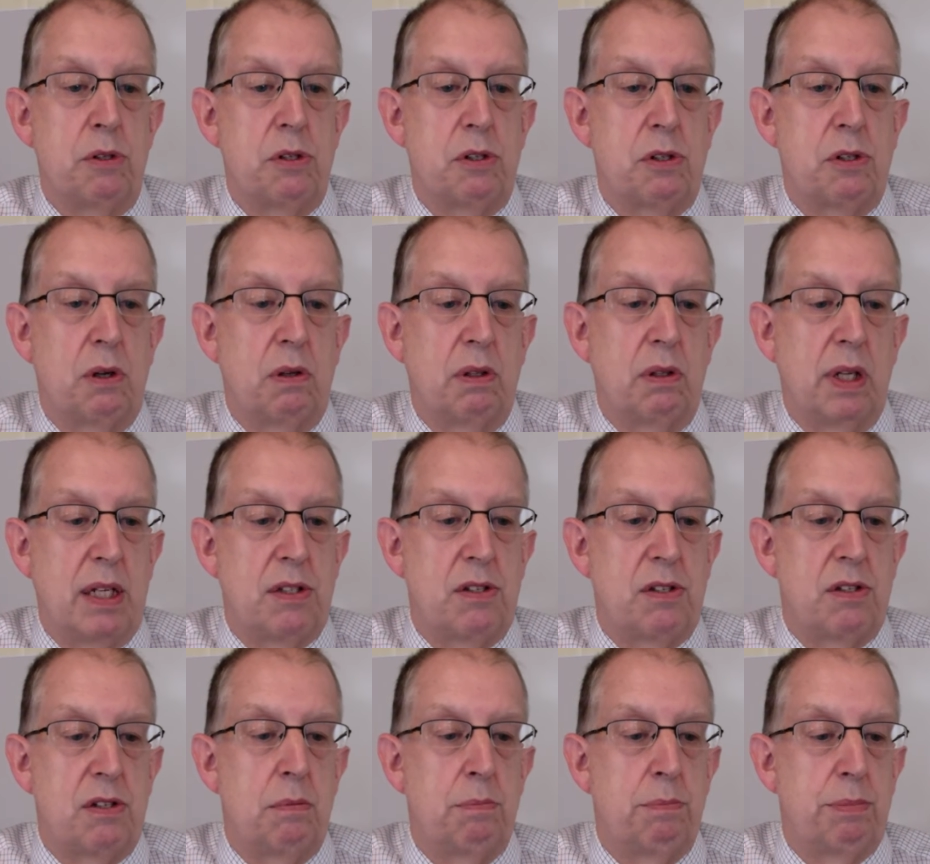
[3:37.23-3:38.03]
So
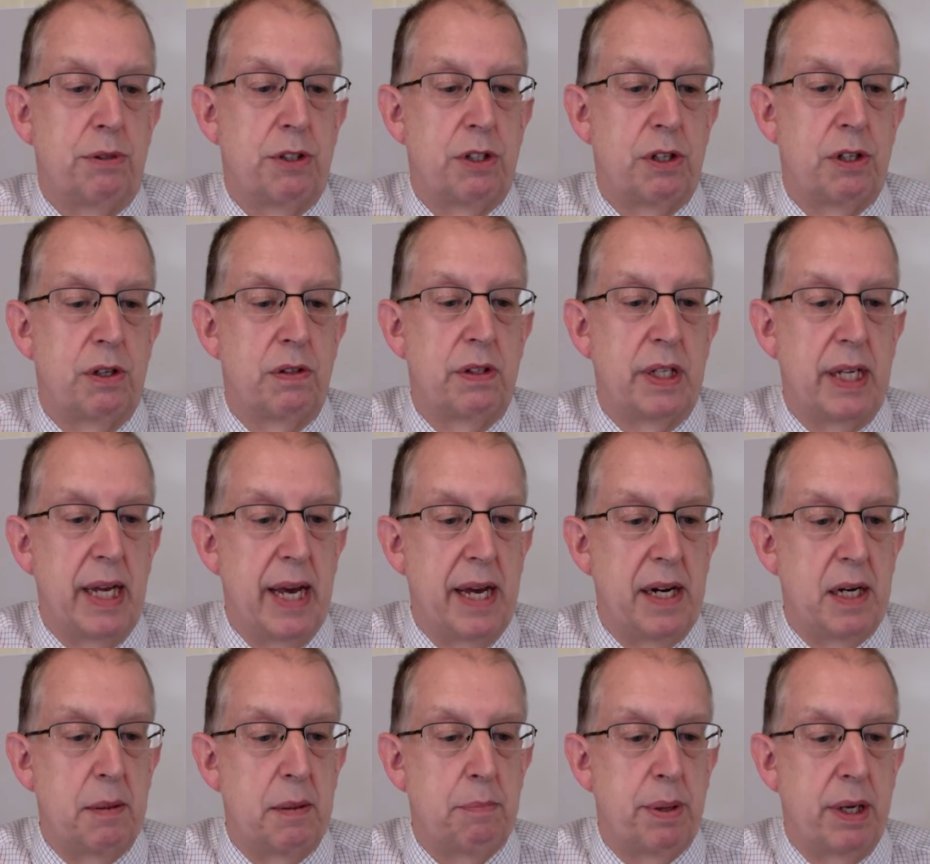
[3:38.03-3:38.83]
let's turn the
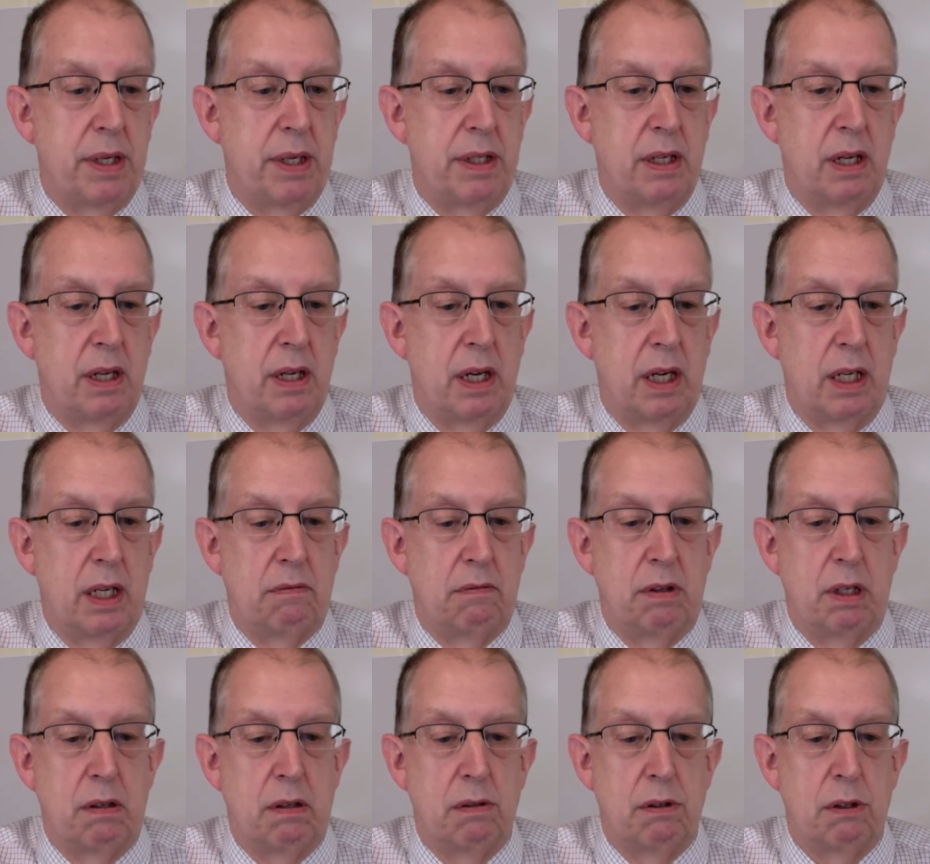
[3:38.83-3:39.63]
edit button on
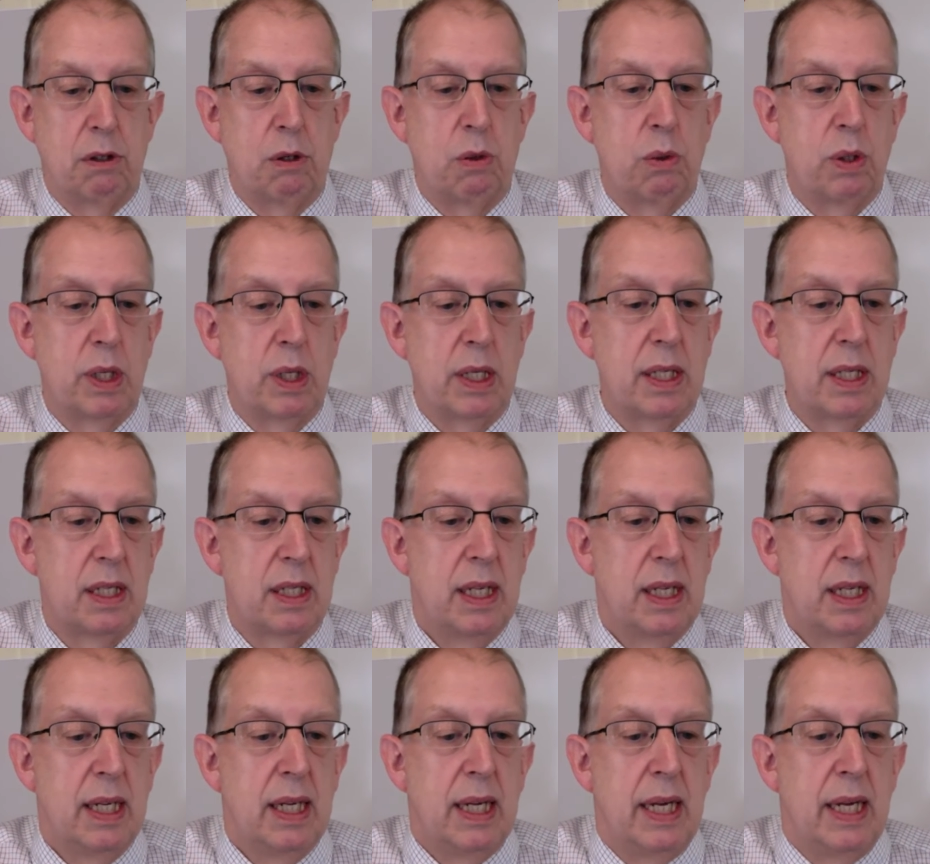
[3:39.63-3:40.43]
real quick
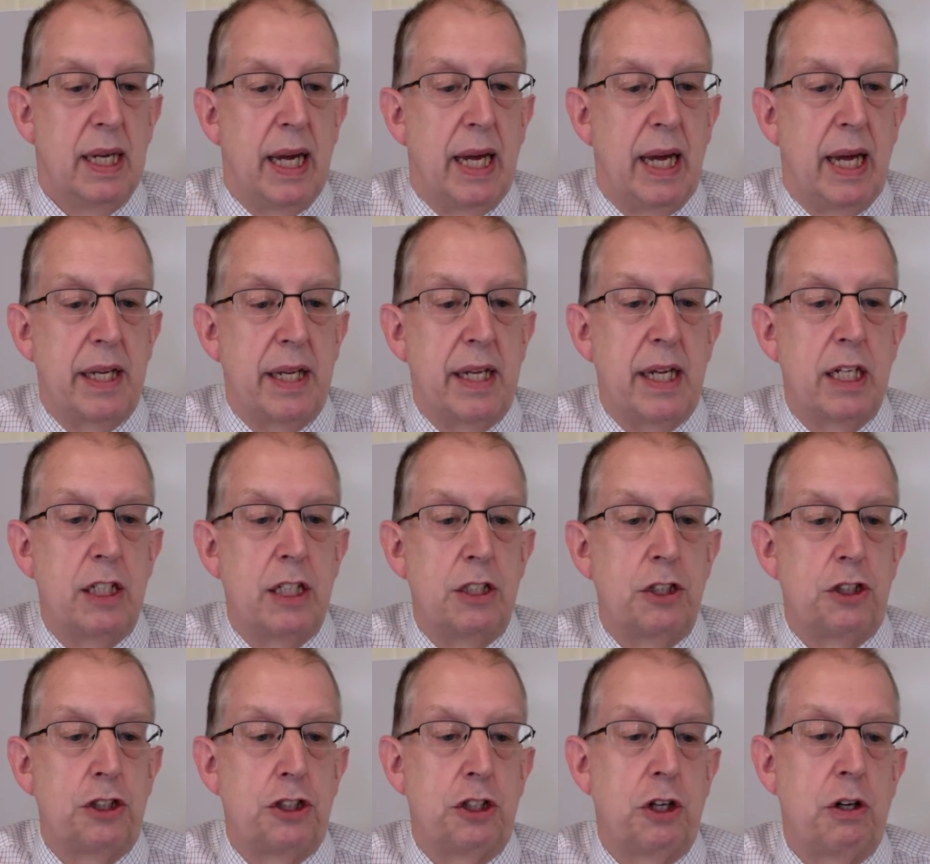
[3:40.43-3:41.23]
and again
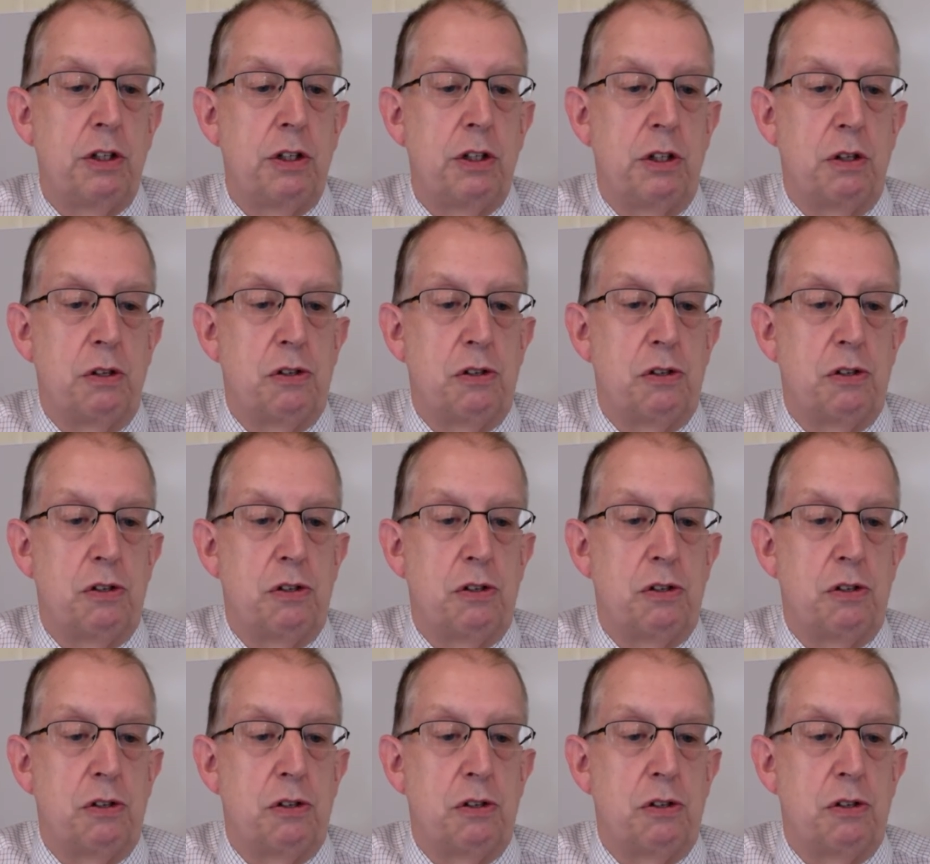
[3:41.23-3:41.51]
show you.